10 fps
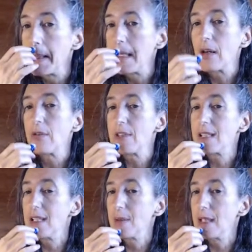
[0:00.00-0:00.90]
Now,
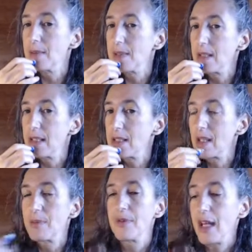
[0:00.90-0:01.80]
obviously, when I'm doing the
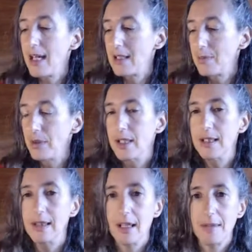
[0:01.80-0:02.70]
top of the head
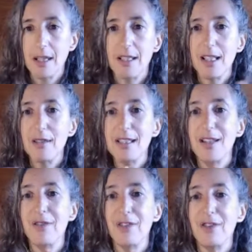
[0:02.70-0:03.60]
point, I'm going to use
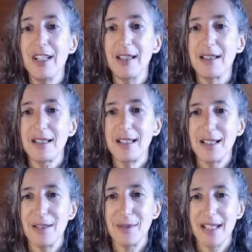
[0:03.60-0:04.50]
different fingers because I
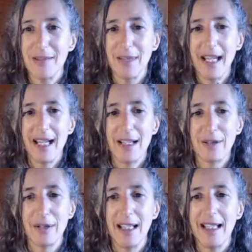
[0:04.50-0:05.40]
don't want to get my hair
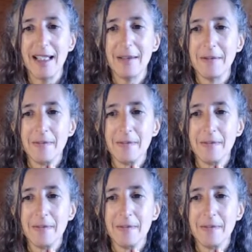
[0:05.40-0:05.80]
oily.